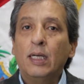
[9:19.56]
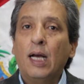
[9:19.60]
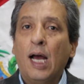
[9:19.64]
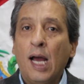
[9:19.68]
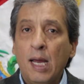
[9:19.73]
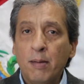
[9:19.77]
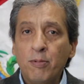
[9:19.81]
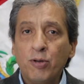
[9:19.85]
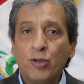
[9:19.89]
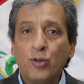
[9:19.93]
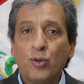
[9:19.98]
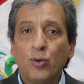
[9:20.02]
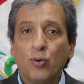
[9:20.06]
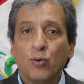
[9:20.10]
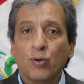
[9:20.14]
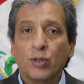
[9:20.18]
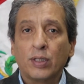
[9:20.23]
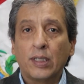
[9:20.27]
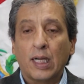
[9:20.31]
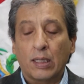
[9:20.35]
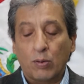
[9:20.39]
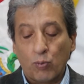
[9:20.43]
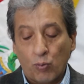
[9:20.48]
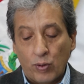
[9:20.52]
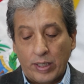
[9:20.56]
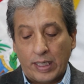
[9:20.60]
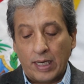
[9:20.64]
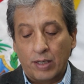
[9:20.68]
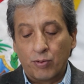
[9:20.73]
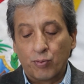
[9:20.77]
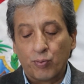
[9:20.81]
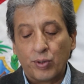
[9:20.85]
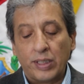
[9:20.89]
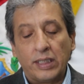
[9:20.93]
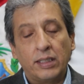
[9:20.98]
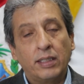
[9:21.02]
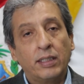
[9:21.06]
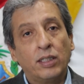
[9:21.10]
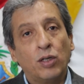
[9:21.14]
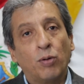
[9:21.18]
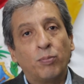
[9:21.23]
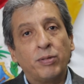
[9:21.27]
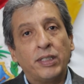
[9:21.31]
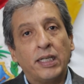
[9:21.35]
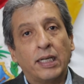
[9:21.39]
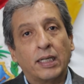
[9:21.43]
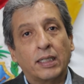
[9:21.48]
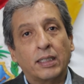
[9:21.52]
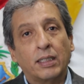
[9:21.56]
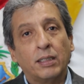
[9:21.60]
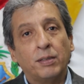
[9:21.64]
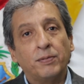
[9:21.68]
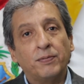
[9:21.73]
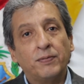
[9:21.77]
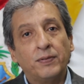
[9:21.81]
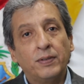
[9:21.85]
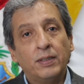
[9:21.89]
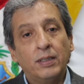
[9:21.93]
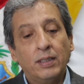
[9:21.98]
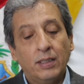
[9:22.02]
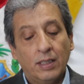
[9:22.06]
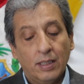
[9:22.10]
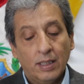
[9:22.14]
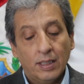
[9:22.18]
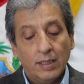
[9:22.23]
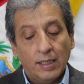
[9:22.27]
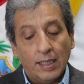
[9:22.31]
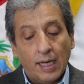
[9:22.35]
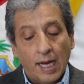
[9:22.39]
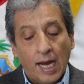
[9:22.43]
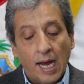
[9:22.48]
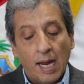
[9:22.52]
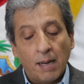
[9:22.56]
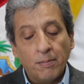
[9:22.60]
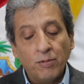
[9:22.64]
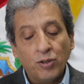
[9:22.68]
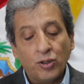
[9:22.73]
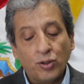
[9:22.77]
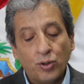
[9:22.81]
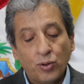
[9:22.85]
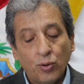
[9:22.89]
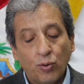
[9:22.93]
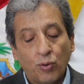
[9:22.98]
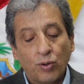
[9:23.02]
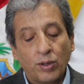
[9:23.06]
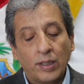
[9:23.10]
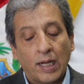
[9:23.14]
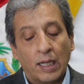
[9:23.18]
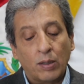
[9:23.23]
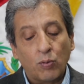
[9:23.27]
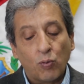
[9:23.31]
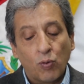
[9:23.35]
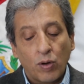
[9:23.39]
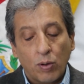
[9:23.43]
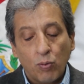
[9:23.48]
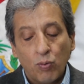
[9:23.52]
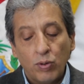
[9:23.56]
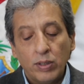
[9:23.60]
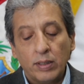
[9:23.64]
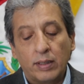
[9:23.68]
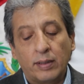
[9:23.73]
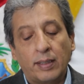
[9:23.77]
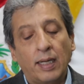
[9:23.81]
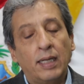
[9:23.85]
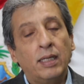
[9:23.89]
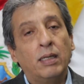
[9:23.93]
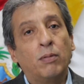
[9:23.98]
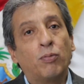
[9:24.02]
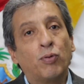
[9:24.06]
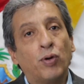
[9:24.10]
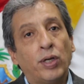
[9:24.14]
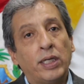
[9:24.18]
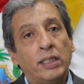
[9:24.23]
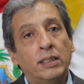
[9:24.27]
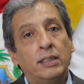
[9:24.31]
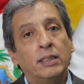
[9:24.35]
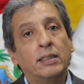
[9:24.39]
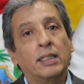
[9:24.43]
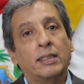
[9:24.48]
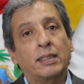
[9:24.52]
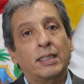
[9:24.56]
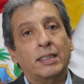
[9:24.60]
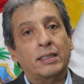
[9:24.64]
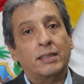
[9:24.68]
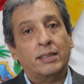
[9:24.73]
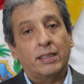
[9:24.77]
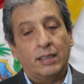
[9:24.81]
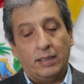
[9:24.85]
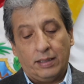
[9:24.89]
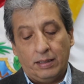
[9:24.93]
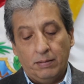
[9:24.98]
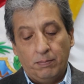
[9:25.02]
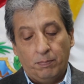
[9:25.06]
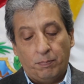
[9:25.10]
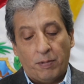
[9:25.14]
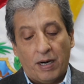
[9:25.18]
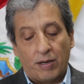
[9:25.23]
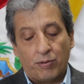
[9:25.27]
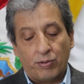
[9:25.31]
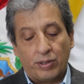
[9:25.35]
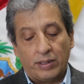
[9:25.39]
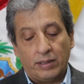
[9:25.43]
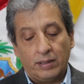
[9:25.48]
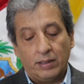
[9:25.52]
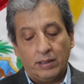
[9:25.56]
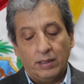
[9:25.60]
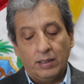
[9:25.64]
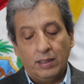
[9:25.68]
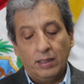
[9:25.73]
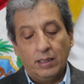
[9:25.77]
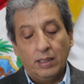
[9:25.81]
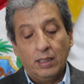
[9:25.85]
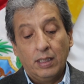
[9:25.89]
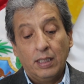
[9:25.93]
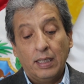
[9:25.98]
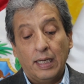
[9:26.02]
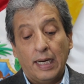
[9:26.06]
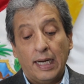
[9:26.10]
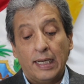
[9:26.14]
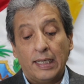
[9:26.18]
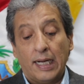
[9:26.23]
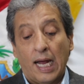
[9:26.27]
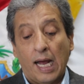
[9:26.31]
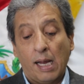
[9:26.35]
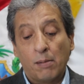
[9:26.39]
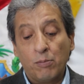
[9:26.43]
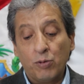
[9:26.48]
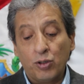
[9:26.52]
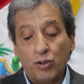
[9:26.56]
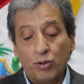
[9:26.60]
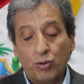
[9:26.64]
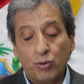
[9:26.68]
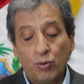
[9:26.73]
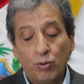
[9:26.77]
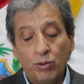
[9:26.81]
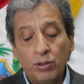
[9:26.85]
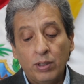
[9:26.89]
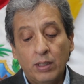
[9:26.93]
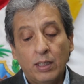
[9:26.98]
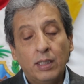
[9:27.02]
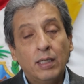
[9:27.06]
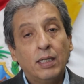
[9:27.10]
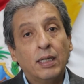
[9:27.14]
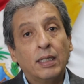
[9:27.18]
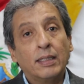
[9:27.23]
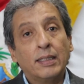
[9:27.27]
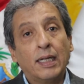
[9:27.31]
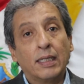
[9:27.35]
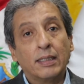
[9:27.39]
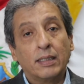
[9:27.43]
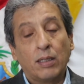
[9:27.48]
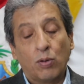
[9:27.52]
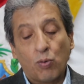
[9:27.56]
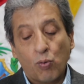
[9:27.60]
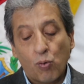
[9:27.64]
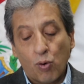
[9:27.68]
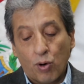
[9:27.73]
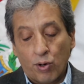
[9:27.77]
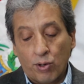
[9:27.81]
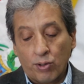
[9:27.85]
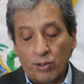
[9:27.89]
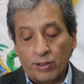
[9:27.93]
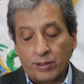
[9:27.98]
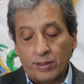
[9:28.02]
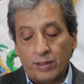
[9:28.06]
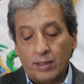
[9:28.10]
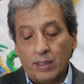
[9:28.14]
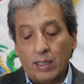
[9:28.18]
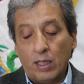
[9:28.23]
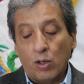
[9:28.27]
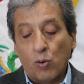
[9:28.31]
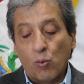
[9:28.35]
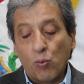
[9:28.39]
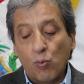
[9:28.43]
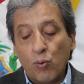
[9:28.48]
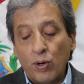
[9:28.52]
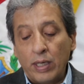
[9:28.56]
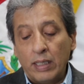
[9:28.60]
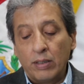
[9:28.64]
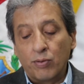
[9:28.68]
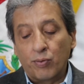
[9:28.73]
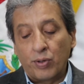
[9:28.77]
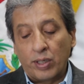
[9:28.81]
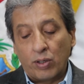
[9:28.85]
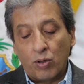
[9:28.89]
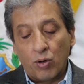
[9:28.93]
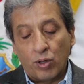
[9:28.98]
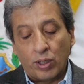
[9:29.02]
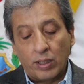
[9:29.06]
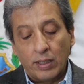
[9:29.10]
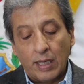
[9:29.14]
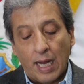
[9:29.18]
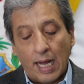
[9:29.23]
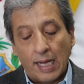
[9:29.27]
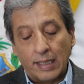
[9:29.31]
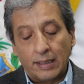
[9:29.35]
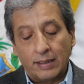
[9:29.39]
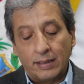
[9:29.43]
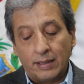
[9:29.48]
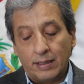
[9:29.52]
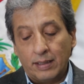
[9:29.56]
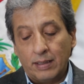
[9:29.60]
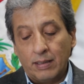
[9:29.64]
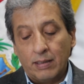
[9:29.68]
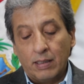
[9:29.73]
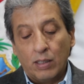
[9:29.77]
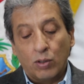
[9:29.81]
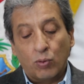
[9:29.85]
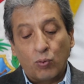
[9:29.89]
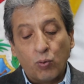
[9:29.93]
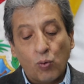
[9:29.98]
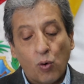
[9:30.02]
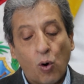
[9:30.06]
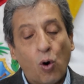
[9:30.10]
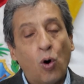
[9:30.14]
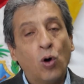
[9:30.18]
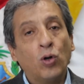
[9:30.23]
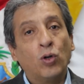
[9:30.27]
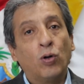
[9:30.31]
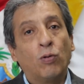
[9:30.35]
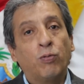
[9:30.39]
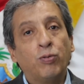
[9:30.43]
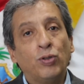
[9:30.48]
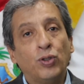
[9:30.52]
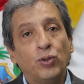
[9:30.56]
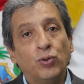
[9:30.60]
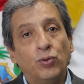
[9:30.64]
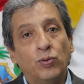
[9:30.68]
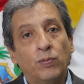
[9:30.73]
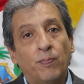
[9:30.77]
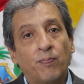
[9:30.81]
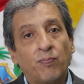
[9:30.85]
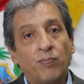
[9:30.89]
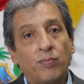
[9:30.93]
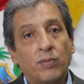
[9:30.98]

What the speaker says: I'm sure that we can reach the objective. I'm sure that we will celebrate the success in Paris, and I'm sure that the world will recognize to all of you,